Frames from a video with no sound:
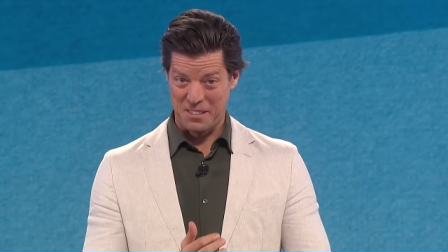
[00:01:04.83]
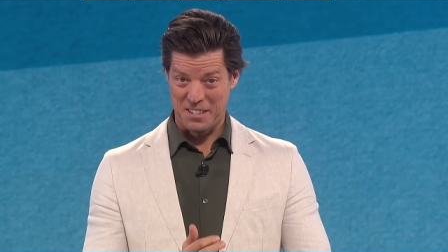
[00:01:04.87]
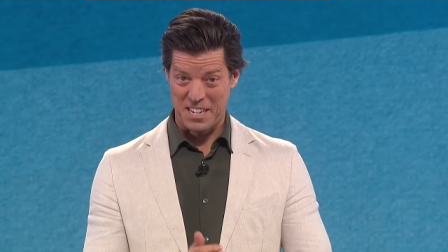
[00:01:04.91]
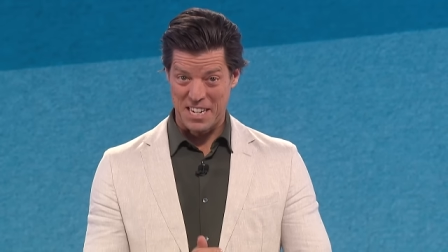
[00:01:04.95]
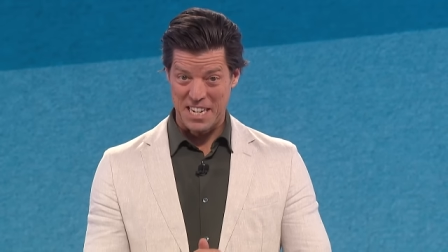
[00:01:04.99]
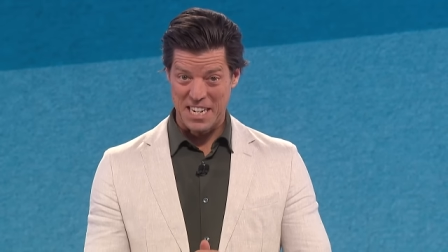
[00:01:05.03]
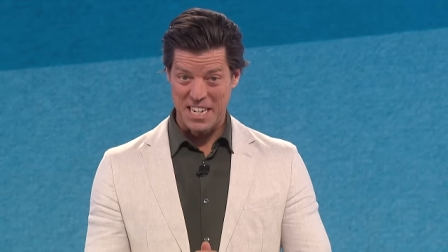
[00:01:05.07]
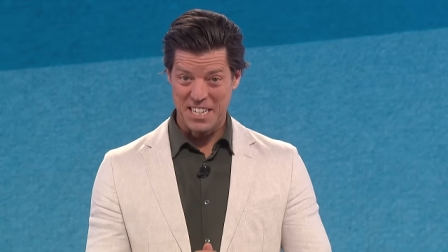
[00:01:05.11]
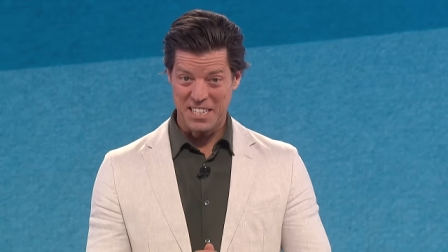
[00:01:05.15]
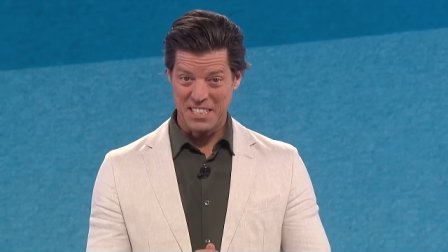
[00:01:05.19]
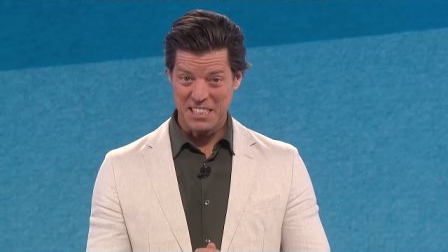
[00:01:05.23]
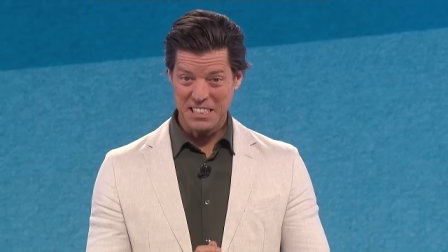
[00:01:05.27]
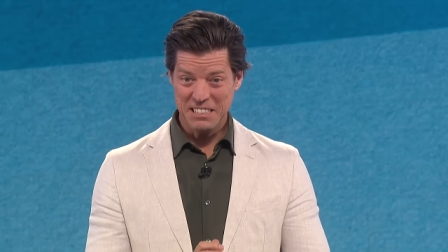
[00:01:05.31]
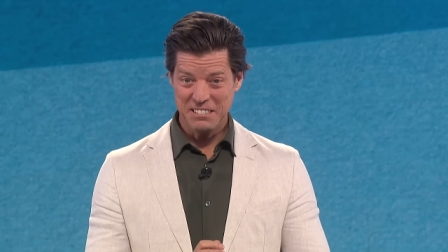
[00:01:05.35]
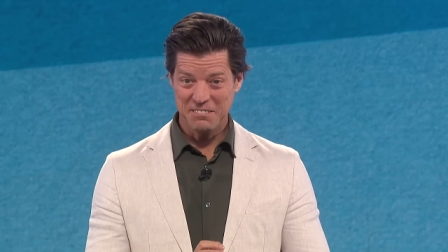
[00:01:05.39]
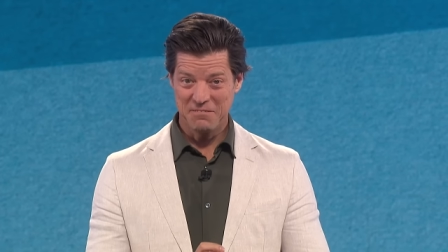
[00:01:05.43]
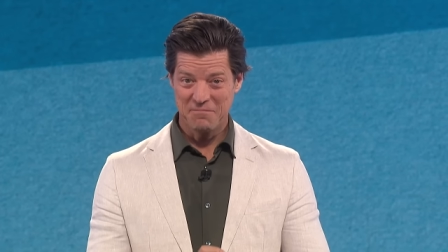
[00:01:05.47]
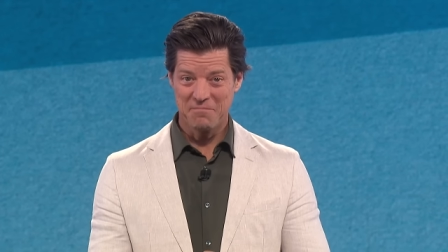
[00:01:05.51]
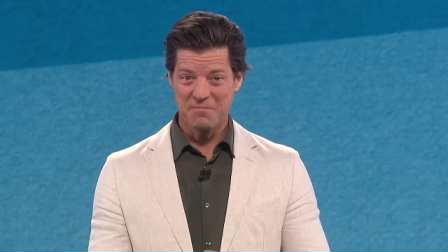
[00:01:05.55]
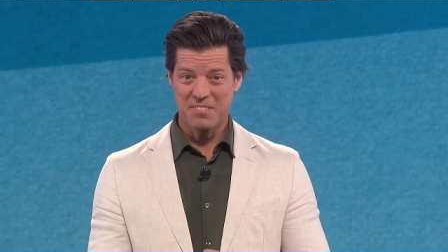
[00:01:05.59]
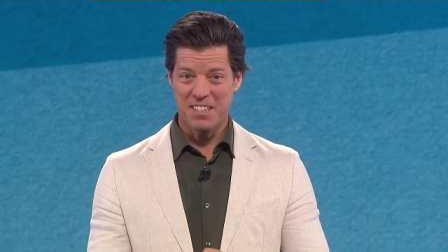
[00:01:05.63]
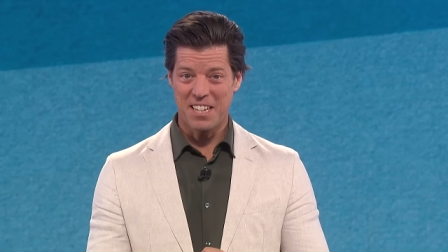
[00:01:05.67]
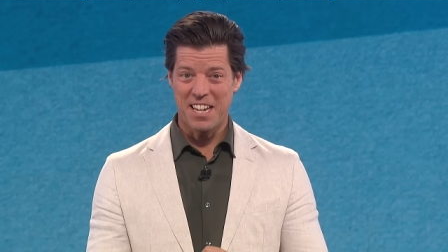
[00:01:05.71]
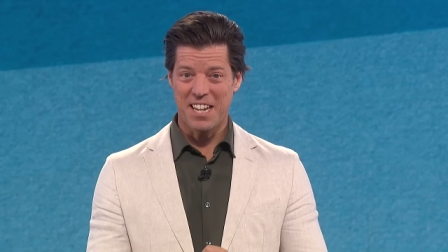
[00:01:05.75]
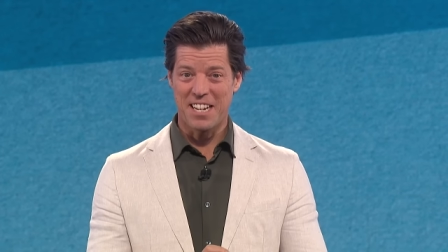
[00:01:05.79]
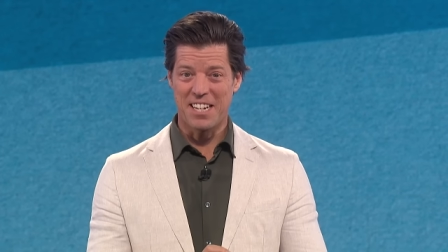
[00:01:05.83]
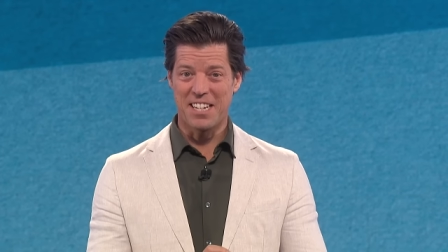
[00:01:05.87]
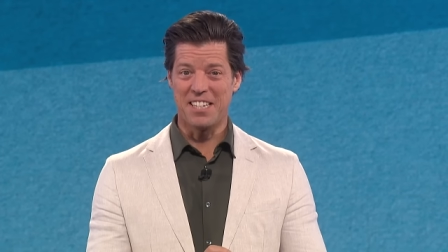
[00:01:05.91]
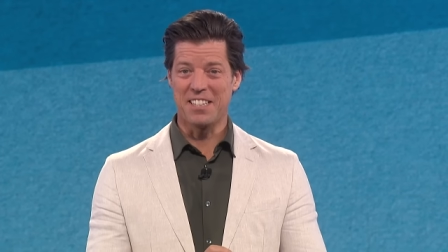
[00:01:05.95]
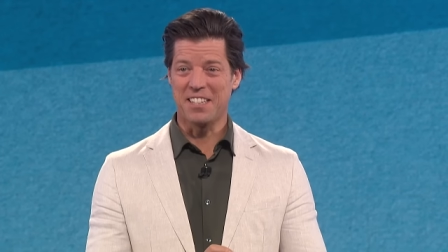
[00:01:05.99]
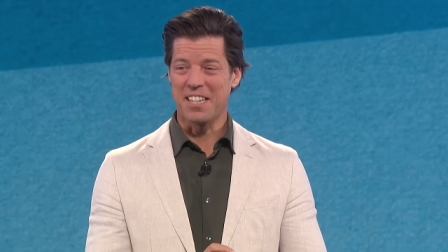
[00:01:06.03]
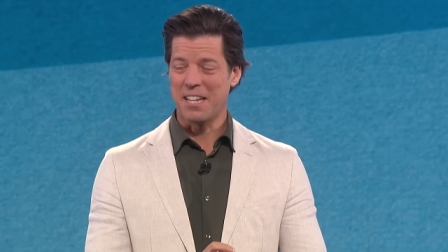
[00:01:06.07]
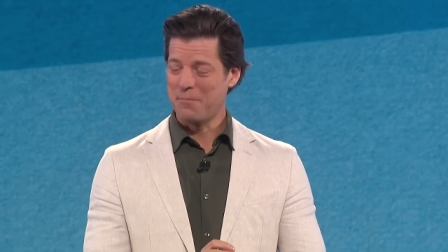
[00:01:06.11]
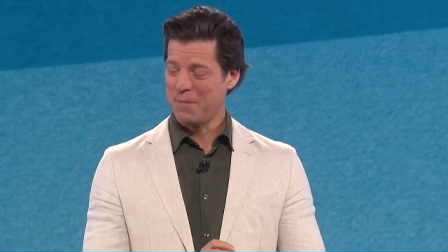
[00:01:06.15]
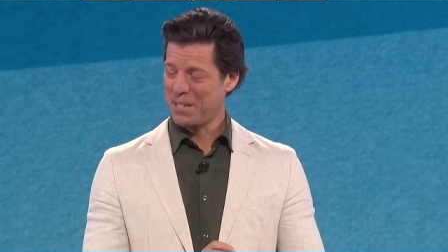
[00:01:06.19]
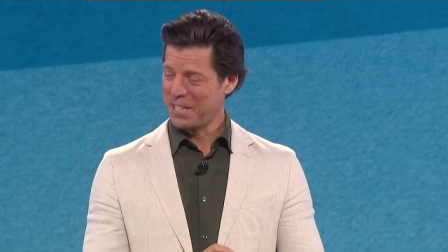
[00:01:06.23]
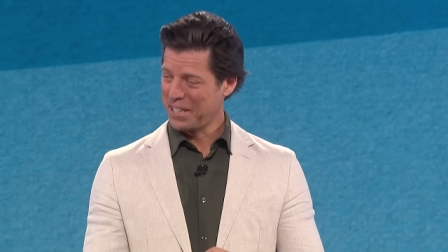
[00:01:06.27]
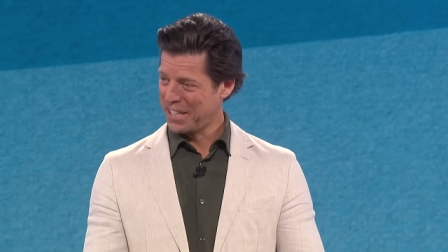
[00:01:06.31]
lion, and he
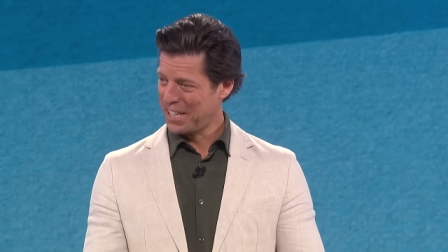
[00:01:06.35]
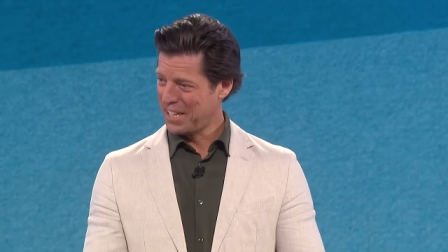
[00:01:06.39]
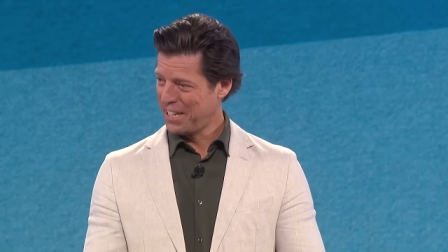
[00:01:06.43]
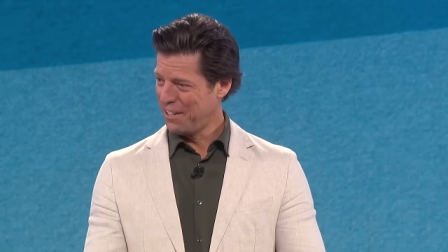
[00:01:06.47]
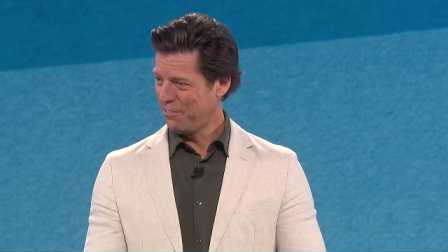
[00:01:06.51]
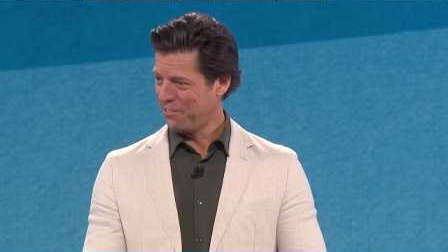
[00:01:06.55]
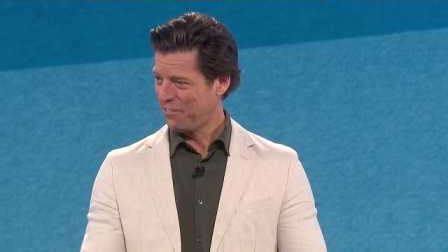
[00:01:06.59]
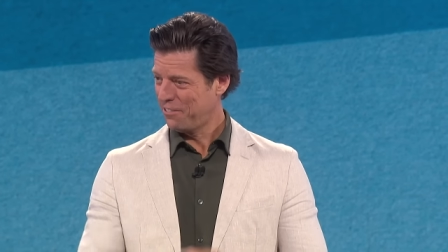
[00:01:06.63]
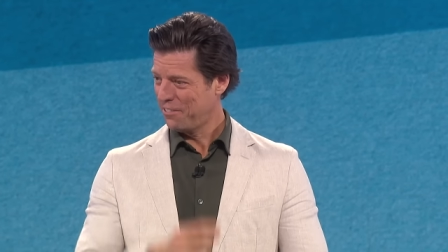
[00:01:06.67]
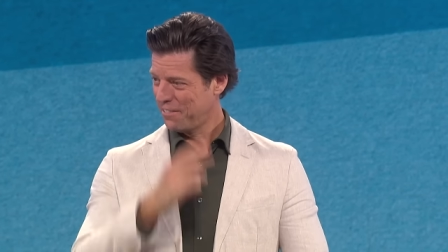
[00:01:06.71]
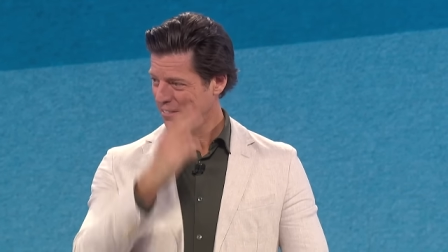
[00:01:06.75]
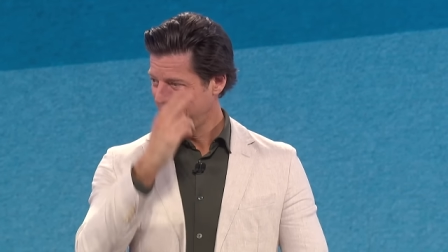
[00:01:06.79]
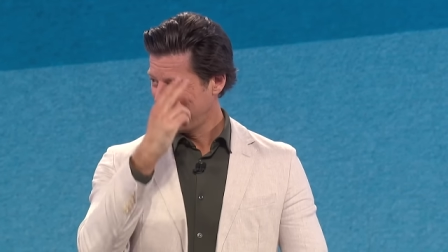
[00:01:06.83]
let me live.